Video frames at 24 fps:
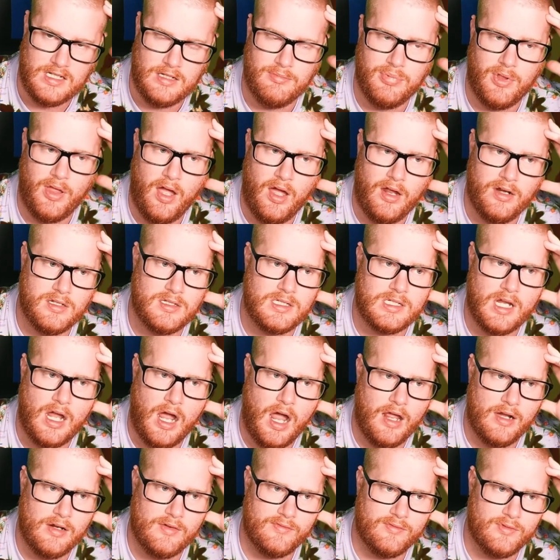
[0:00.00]
Plot is
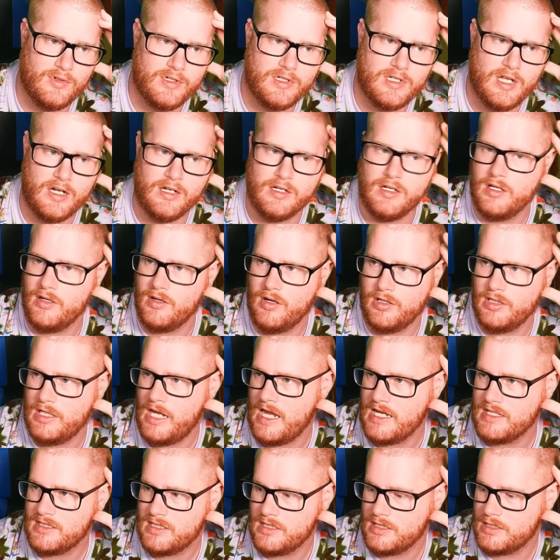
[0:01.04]
kind of redundant on
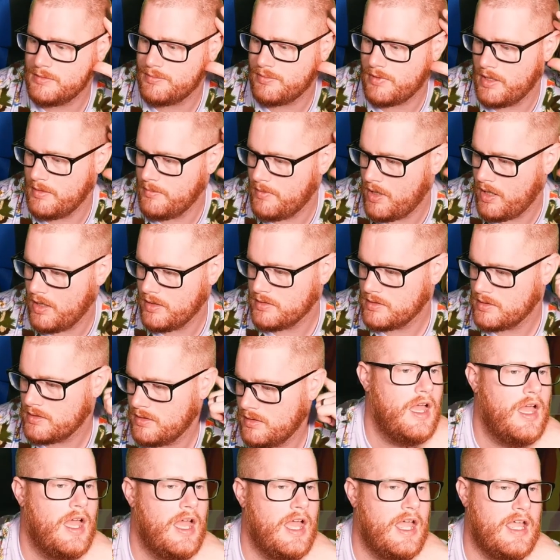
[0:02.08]
Acid Spray mons.
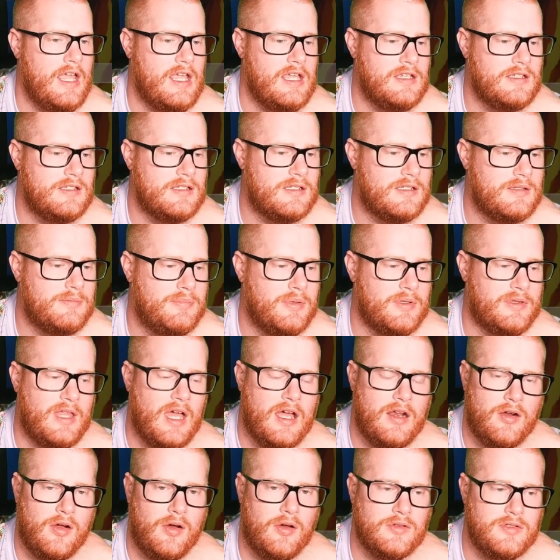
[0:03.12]
Haze, but that
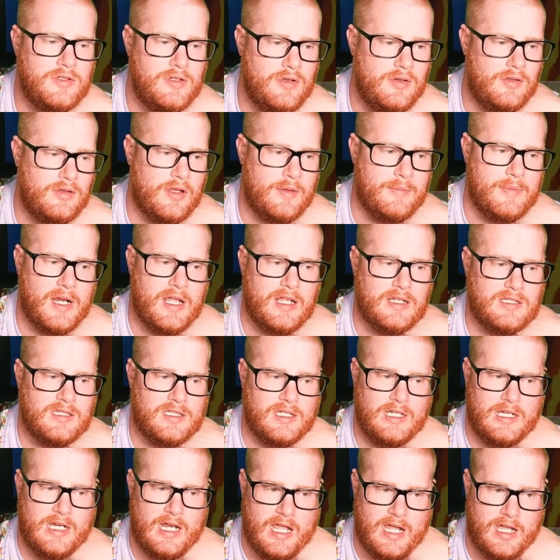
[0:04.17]
also eliminates the
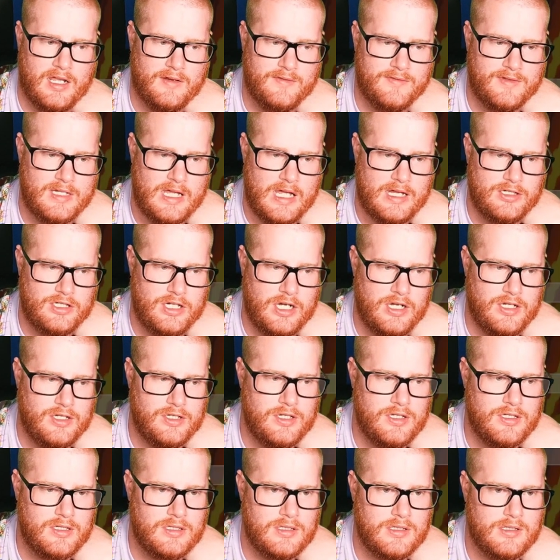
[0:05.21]
negative stat
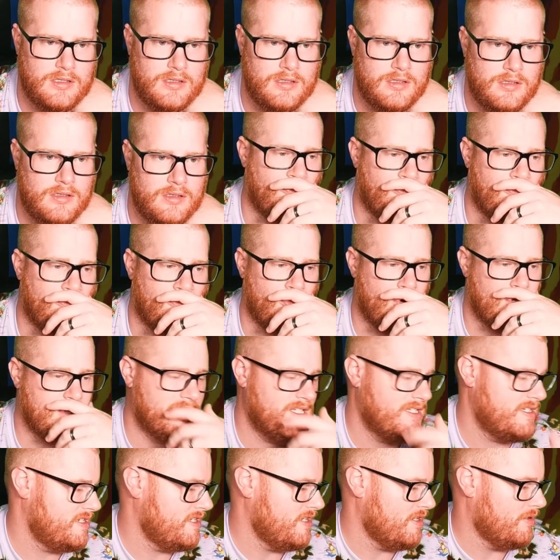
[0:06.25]
changes. What
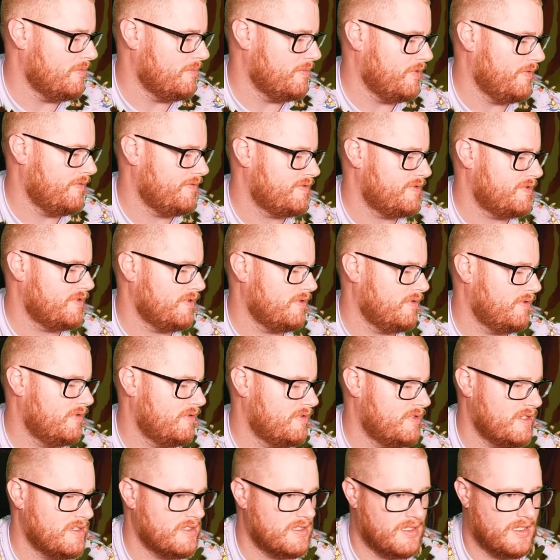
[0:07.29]
Steel moves
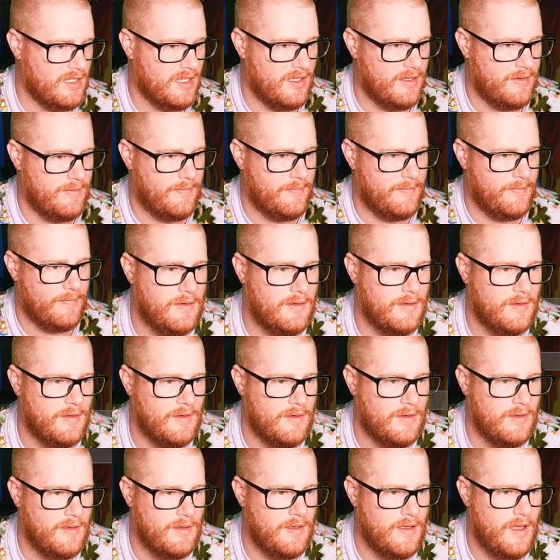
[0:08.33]
does it get?
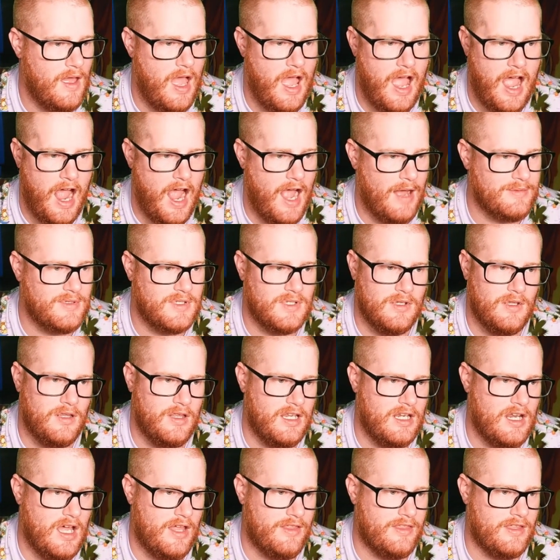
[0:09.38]
Absolutely
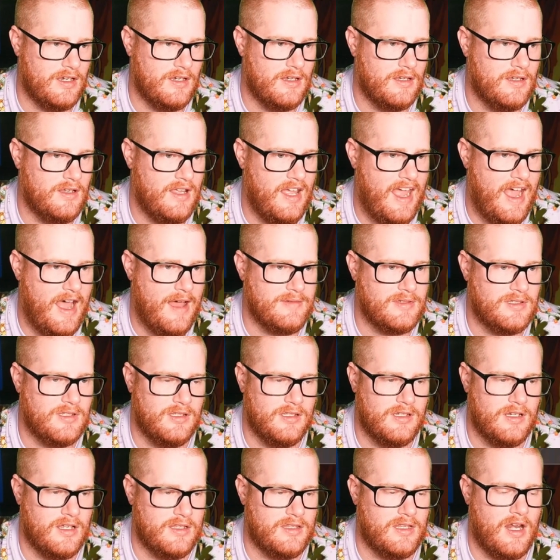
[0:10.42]
nothing. Absolutely
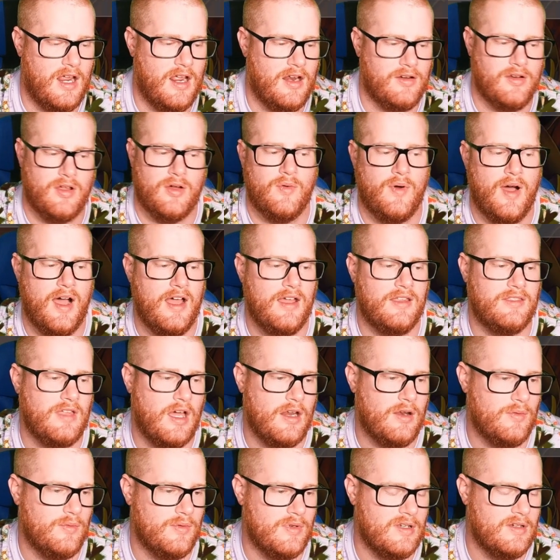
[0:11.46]
nothing. I don't know why I thought
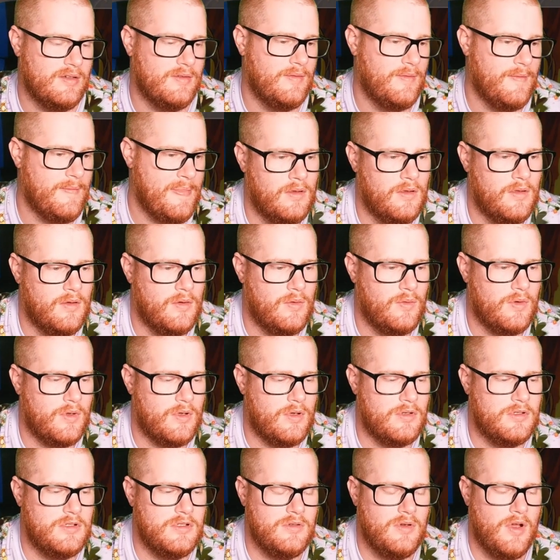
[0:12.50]
it would.
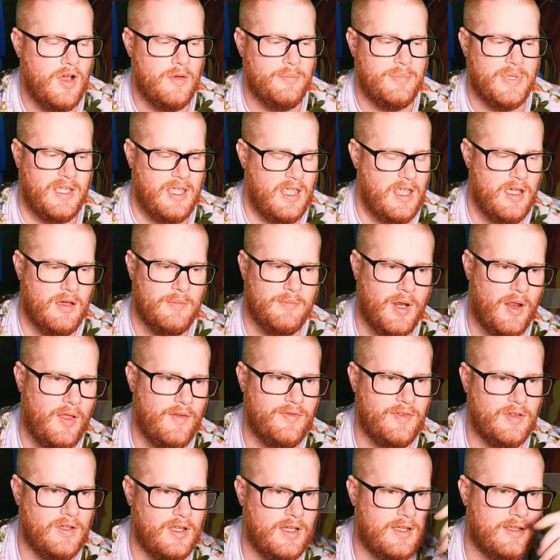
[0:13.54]
Could do Helping Hand, but I
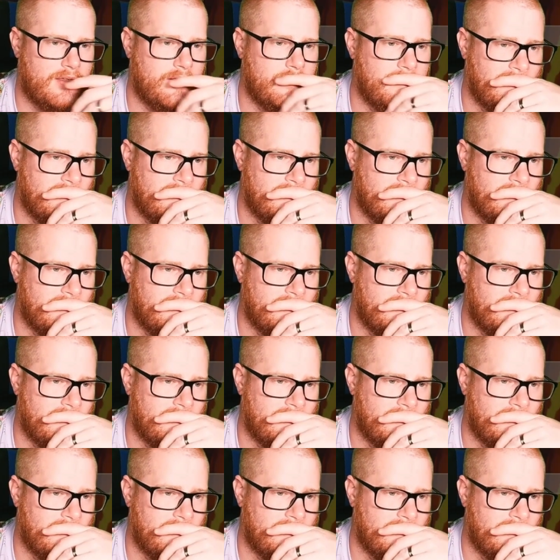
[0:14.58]
feel like...